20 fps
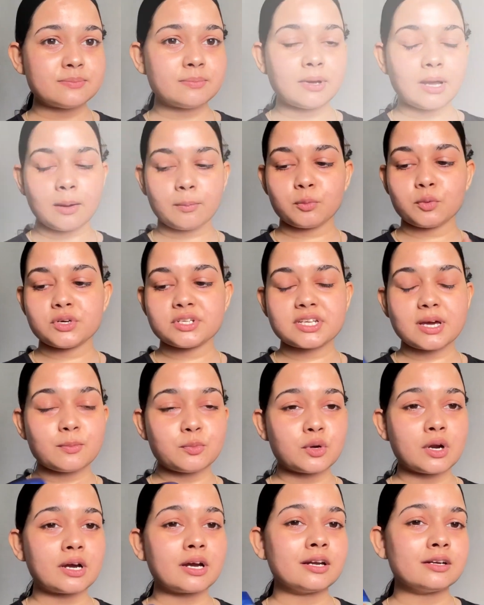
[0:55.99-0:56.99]
The promise
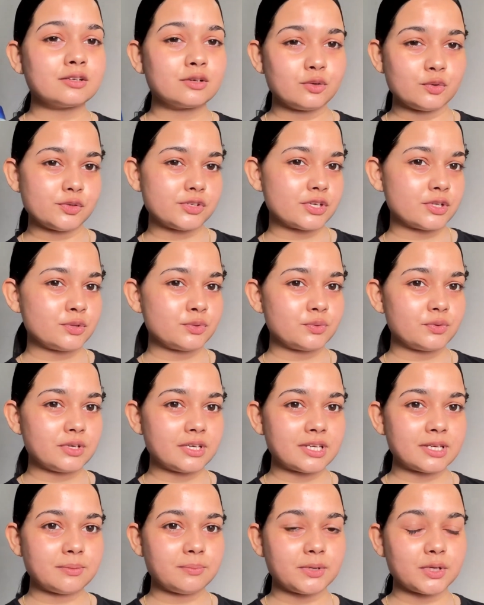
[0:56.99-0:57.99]
hits every pain point we
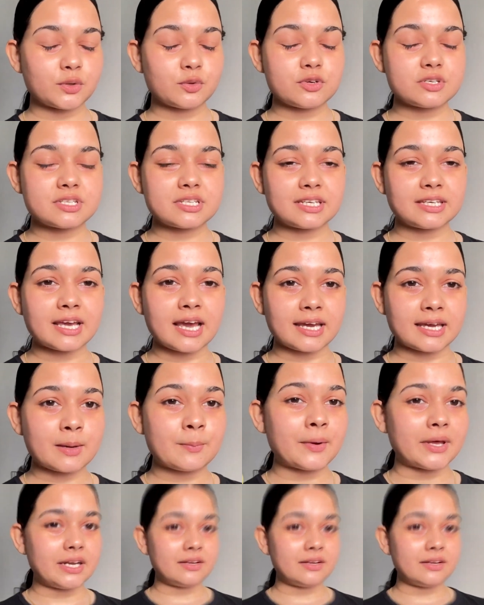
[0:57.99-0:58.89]
have as mature women.